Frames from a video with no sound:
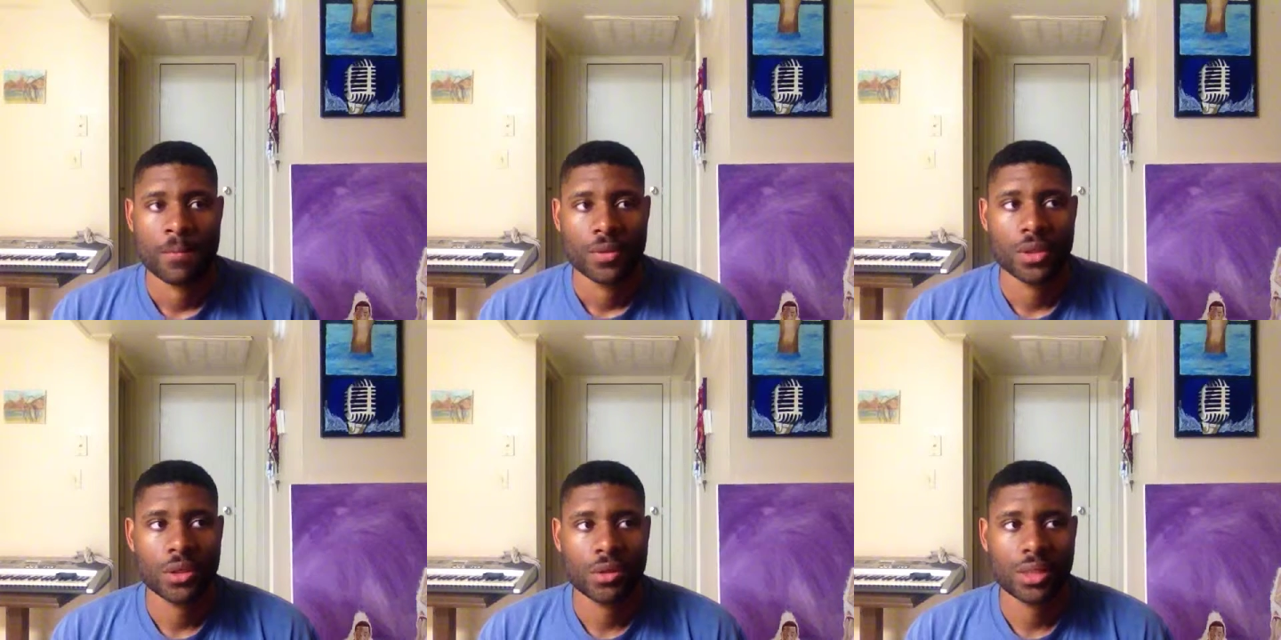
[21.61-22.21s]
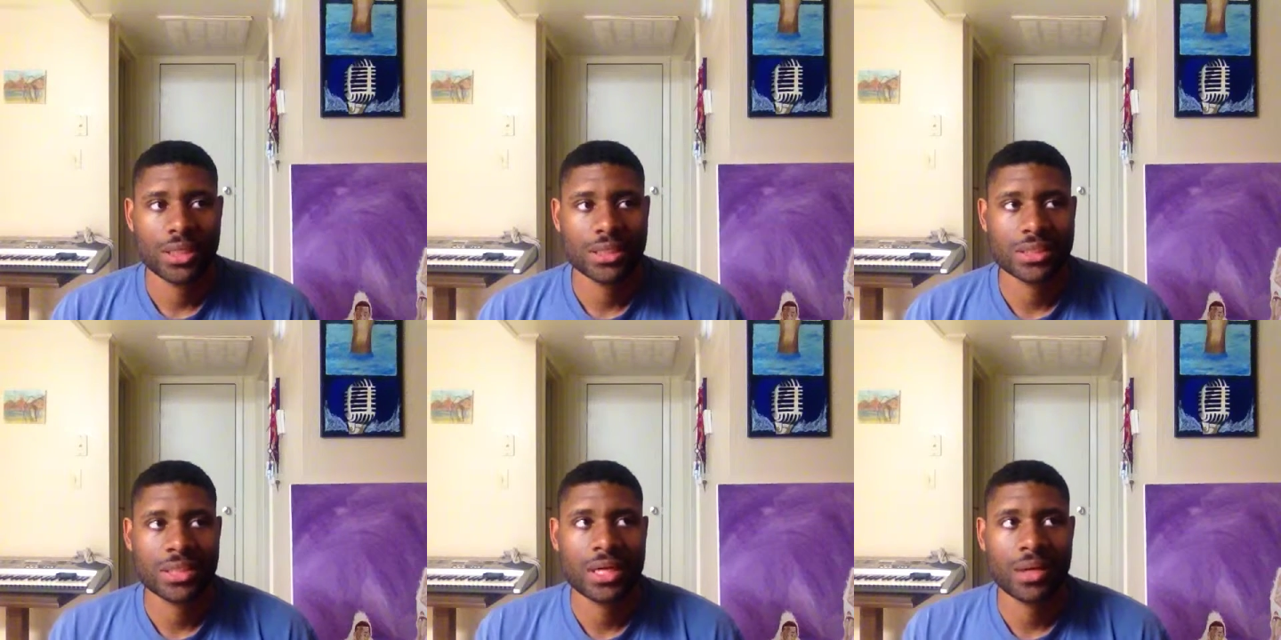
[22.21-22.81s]
you know, a lot of the
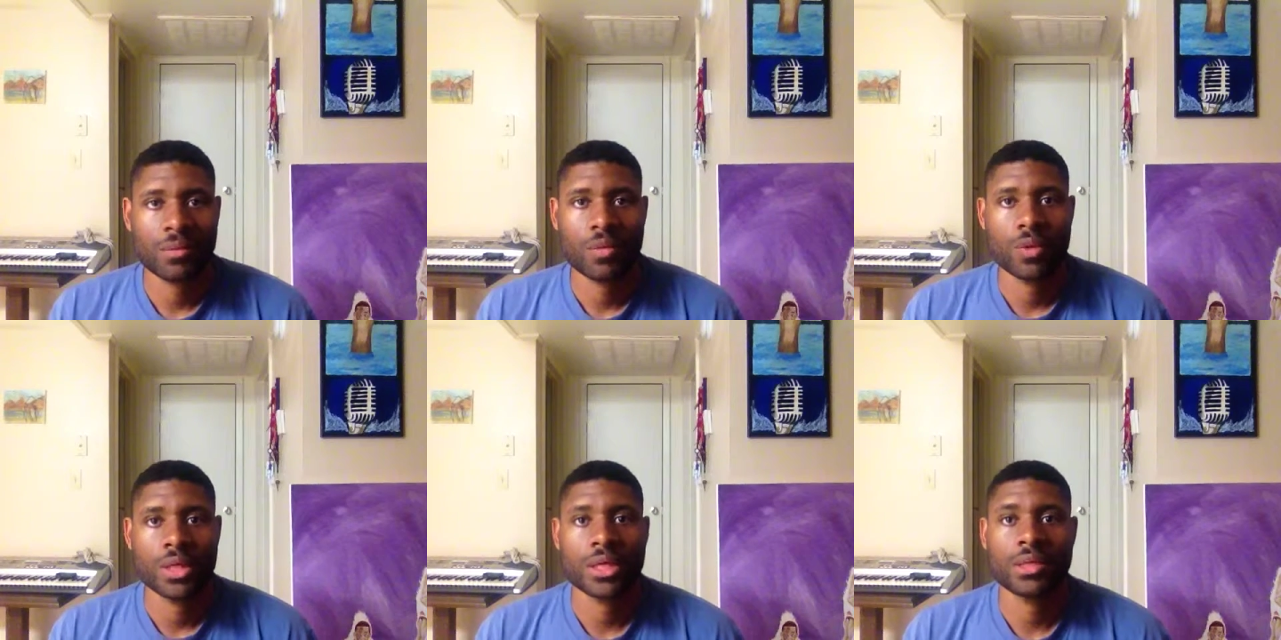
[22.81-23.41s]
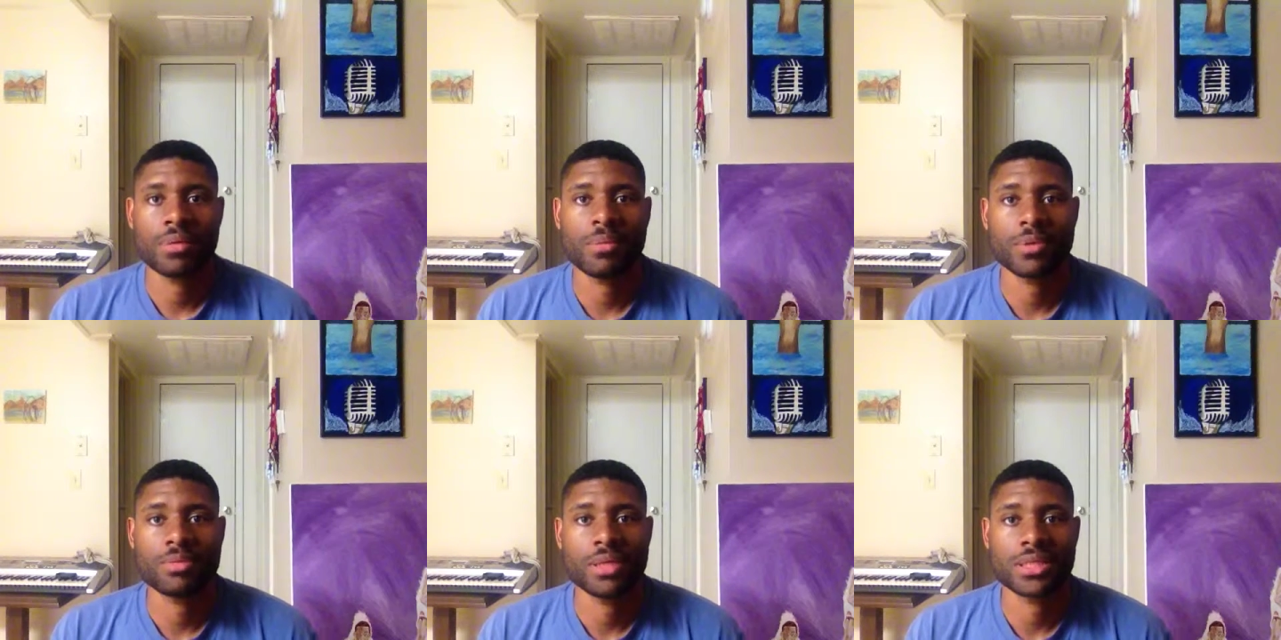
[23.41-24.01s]
time we're in other
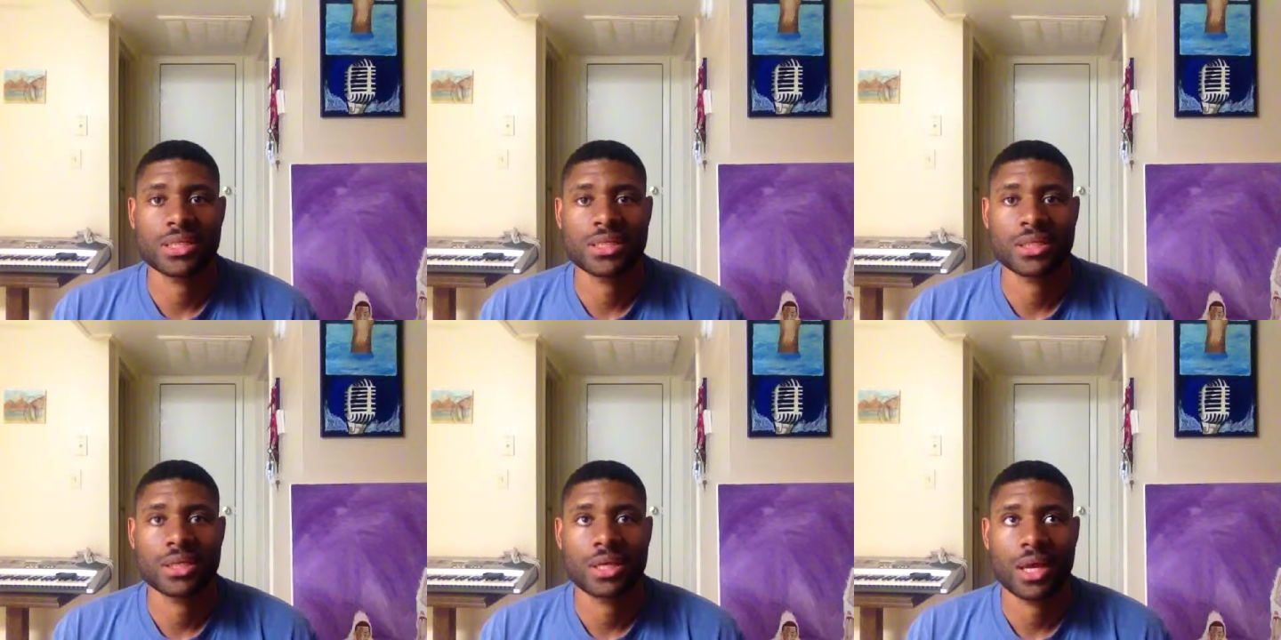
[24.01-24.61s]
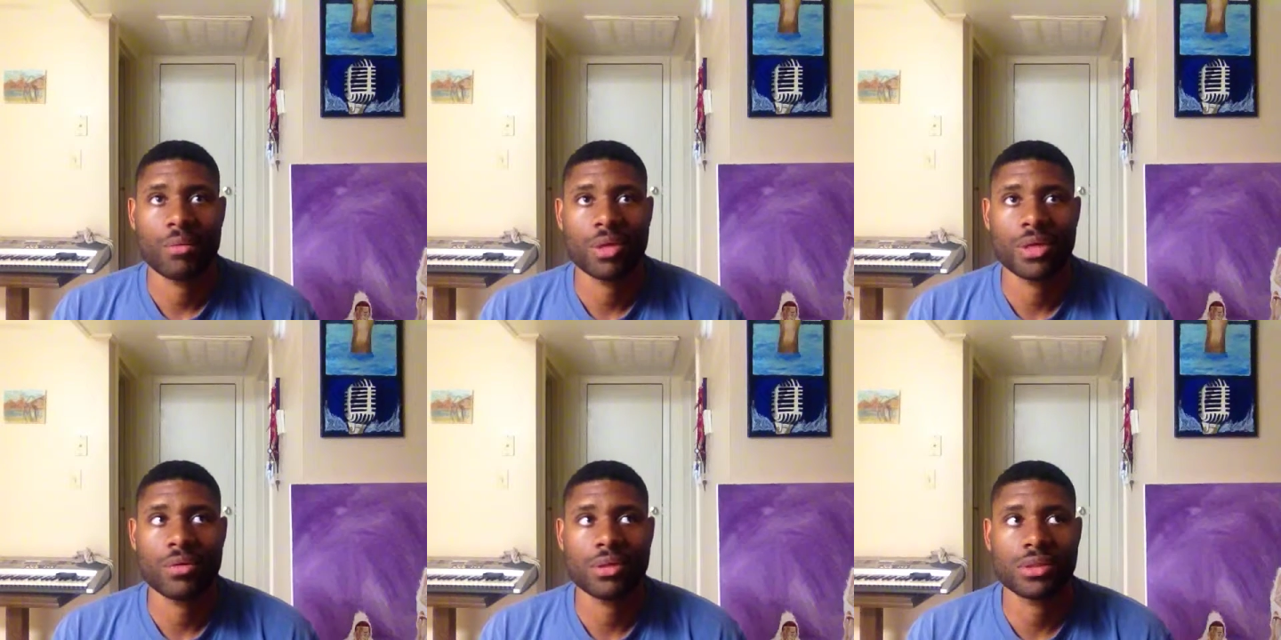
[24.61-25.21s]
people's business and we
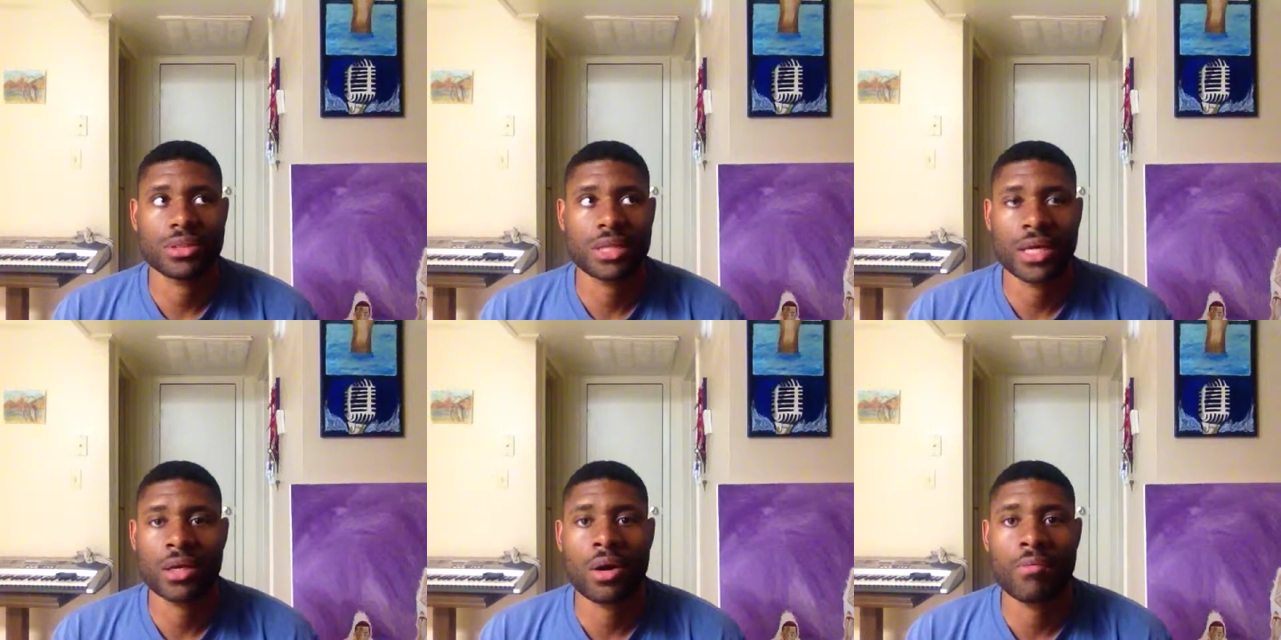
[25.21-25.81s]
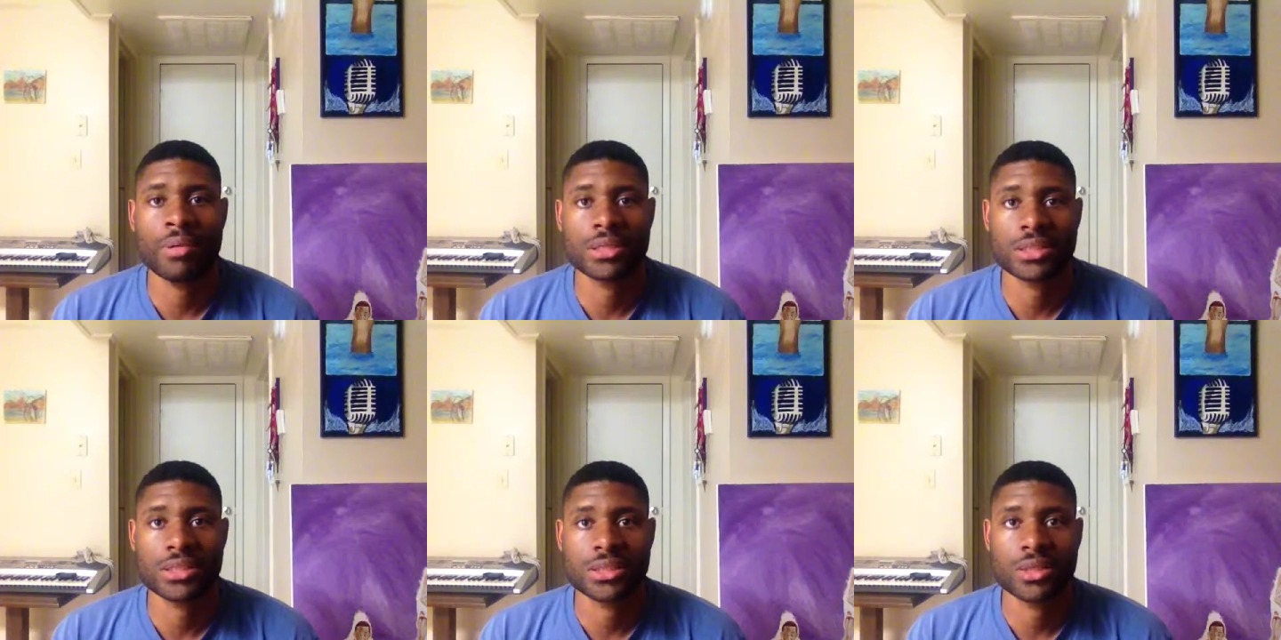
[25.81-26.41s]
don't stay in our own business,